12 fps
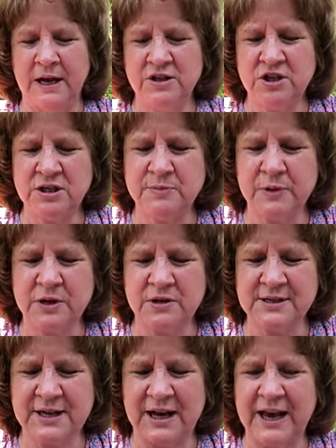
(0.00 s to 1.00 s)
And just
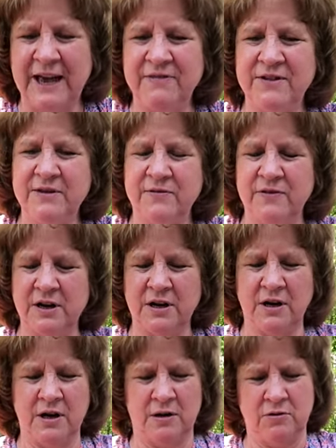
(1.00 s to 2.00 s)
because I have different
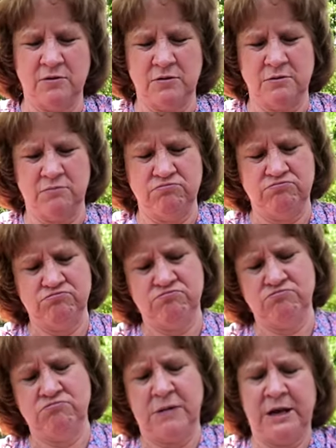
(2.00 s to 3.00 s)
colors,
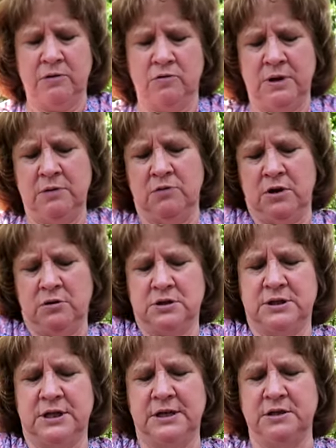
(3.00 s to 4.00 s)
that green one
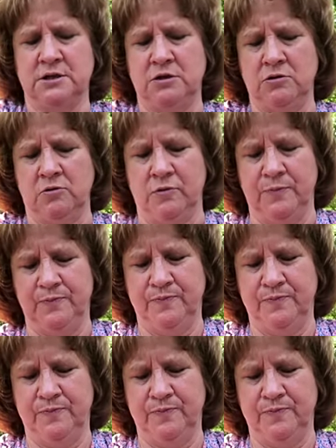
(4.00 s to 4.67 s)
looks nice too.